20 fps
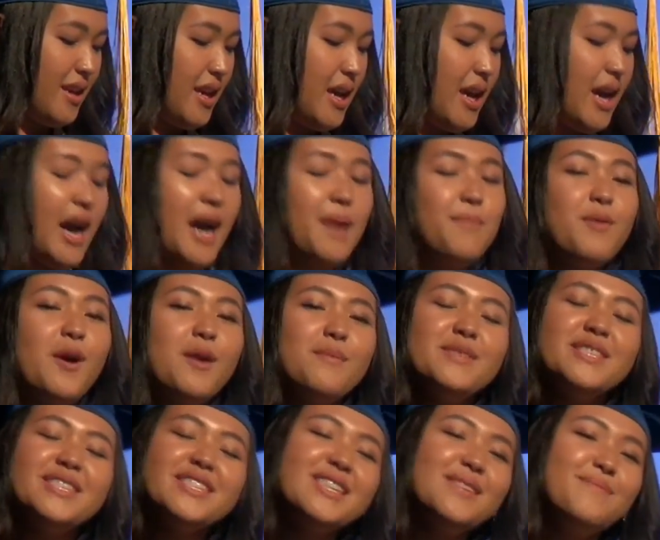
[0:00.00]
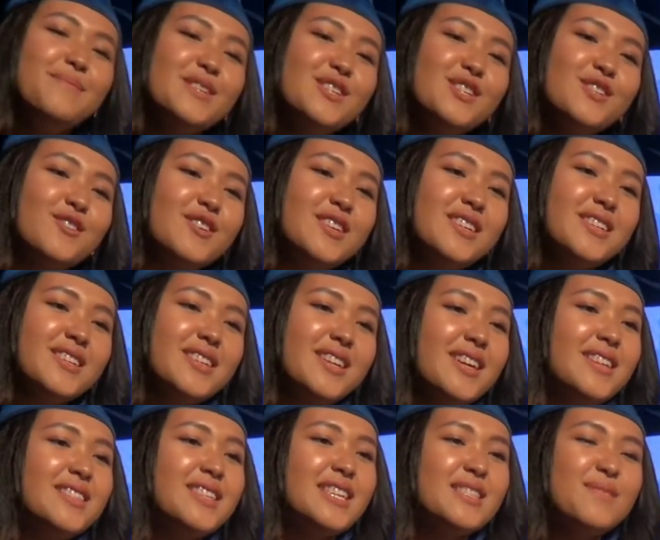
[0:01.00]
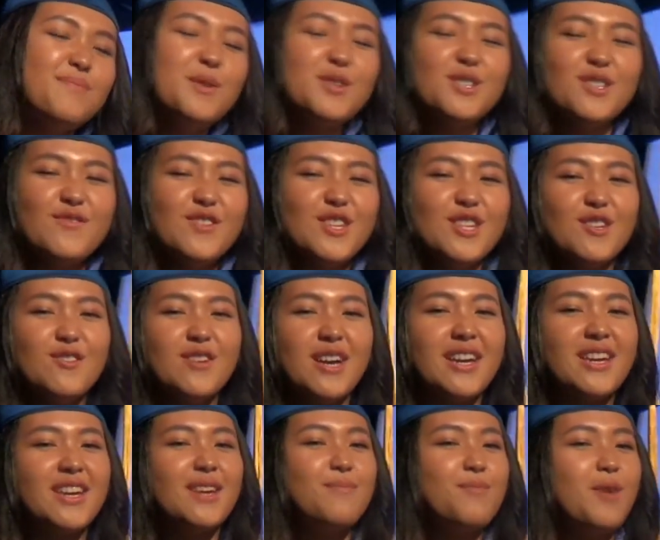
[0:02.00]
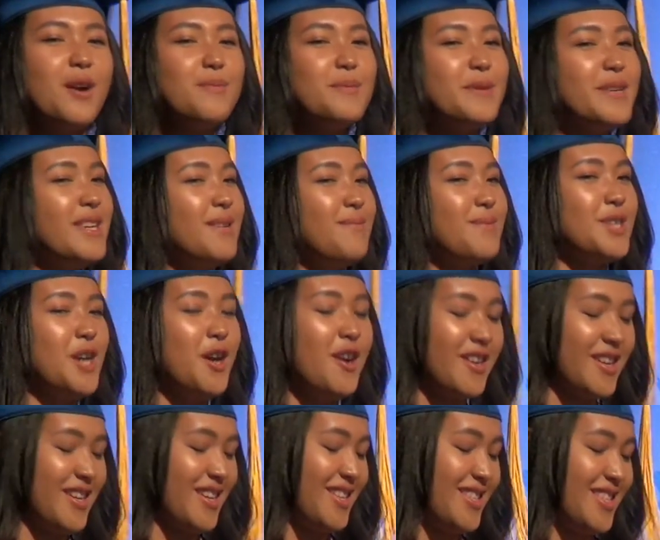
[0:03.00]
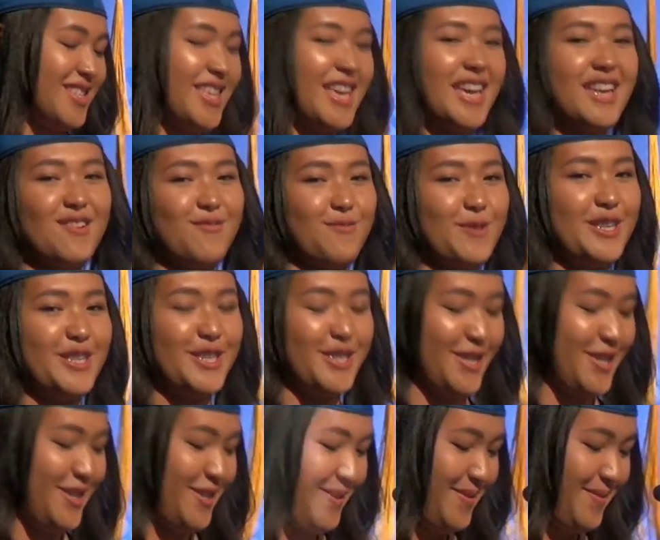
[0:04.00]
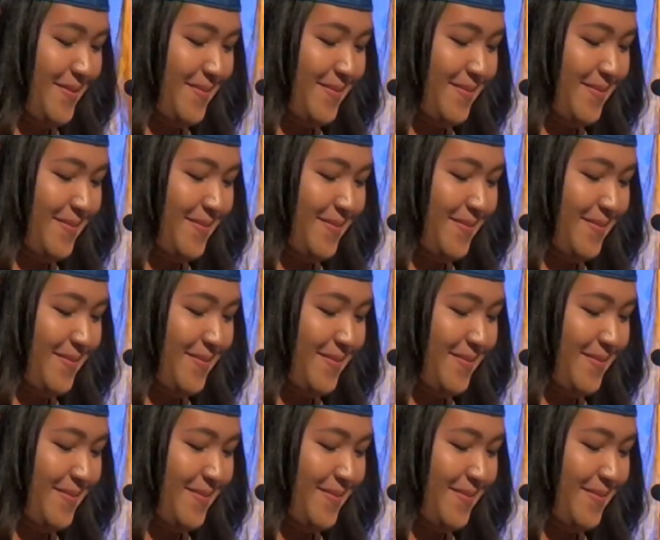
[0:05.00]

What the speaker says: I promise to keep it short, because as most of you know, I can probably keep talking until the end of winter.